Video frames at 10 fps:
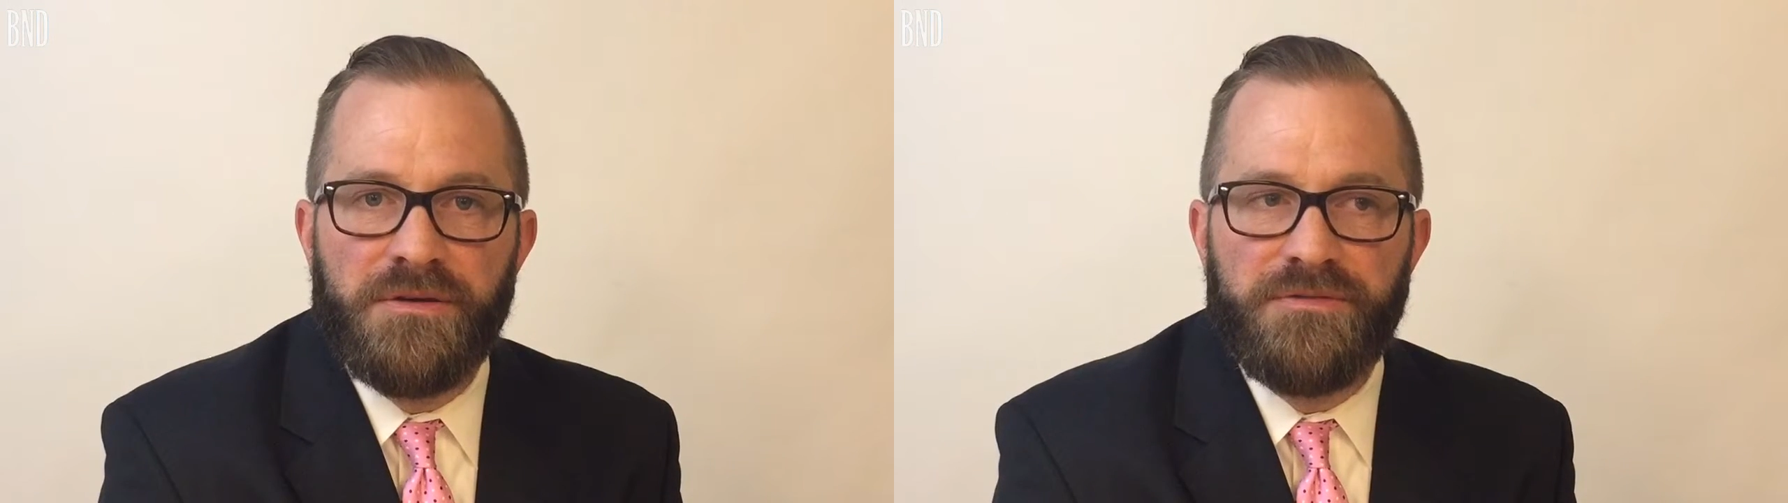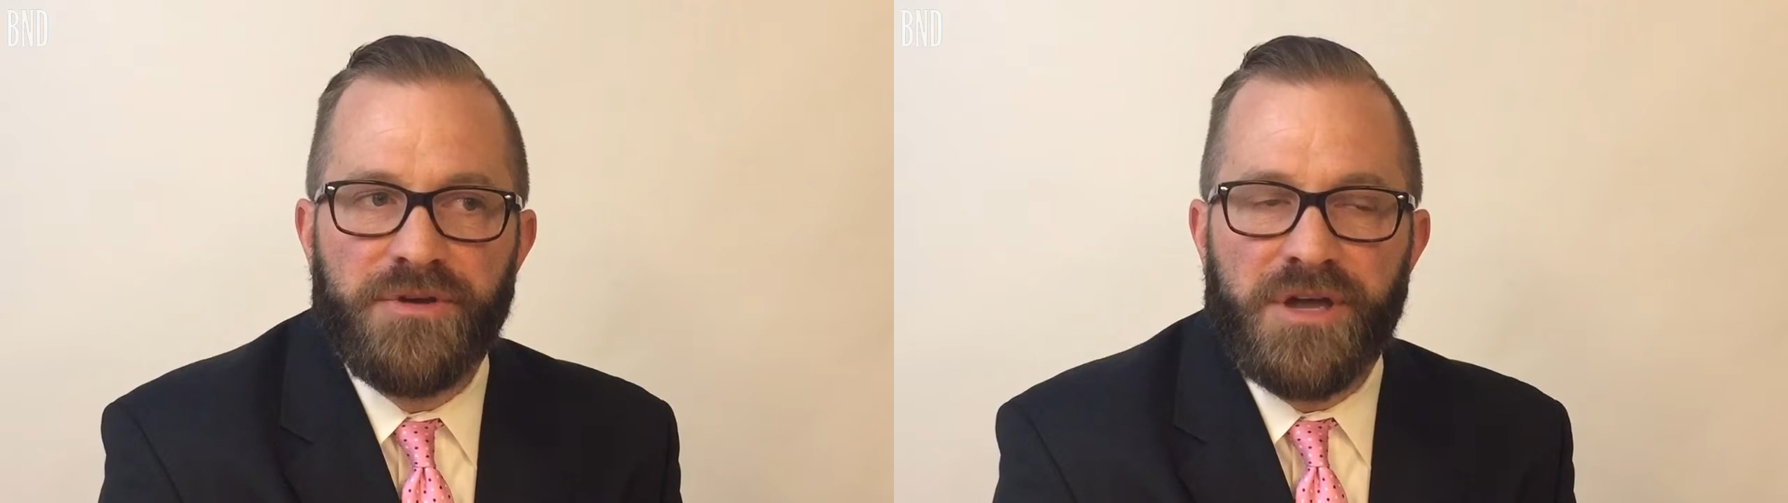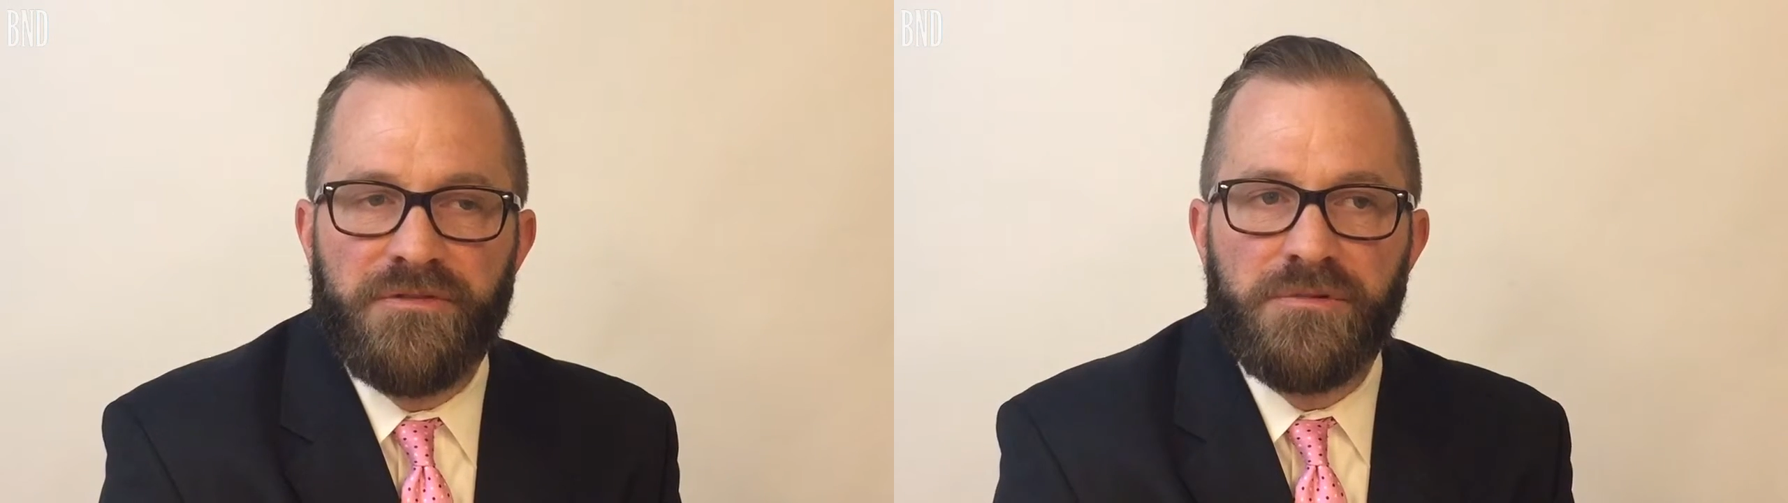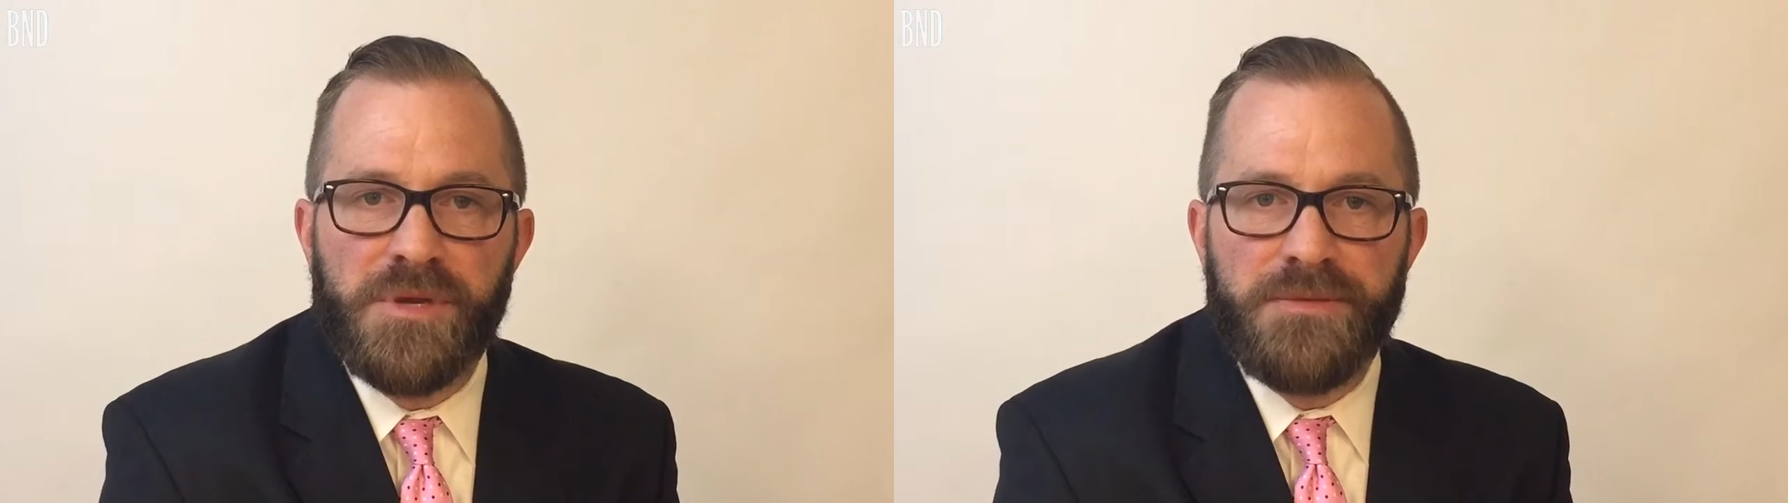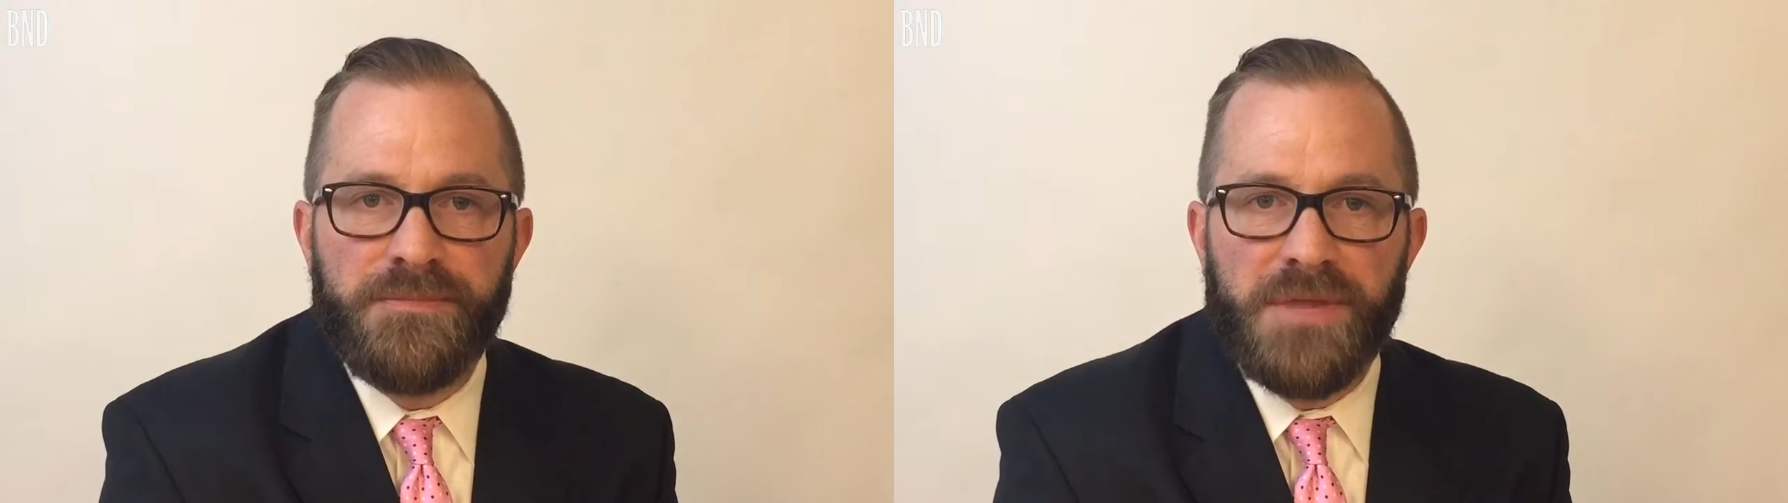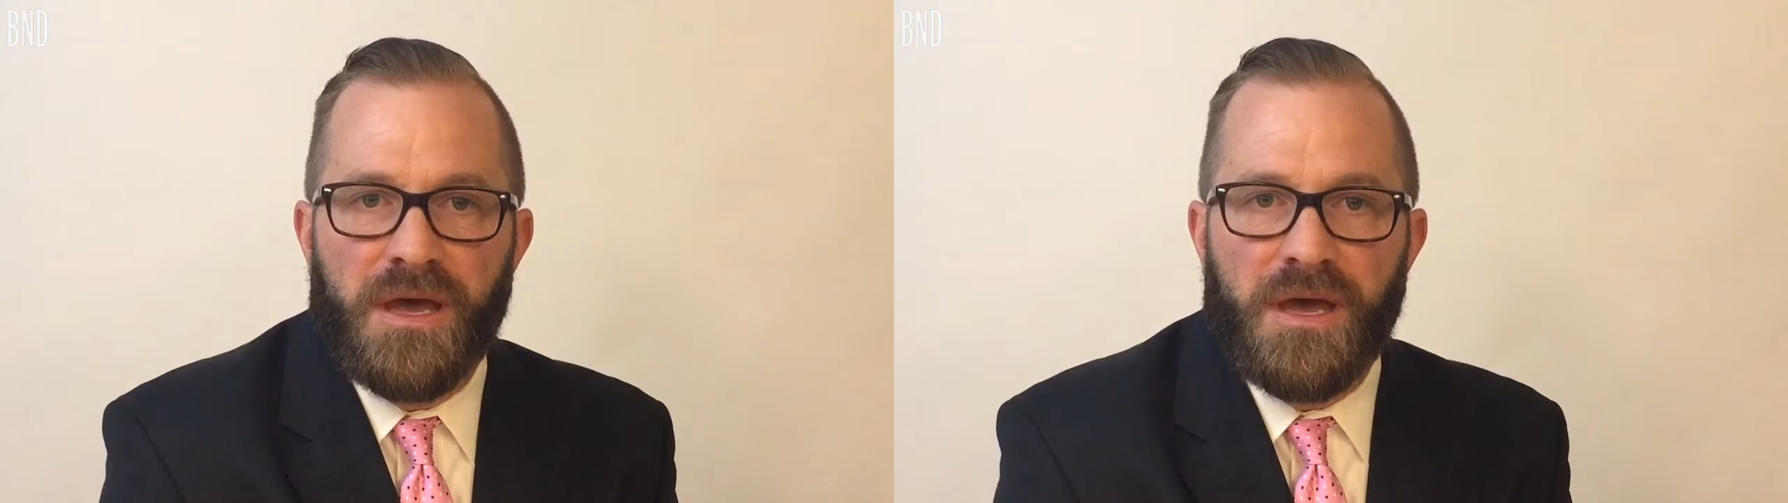for government.